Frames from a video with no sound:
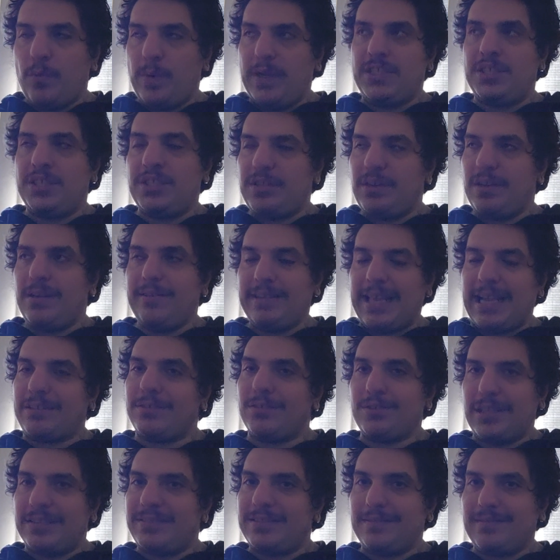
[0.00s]
which
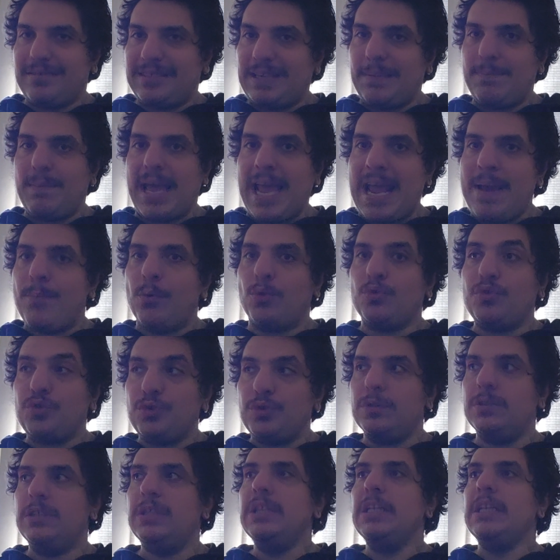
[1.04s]
Dexter doesn't seem able
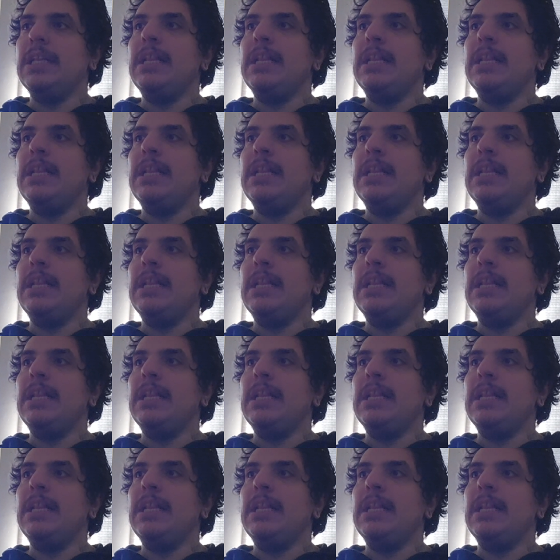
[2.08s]
to.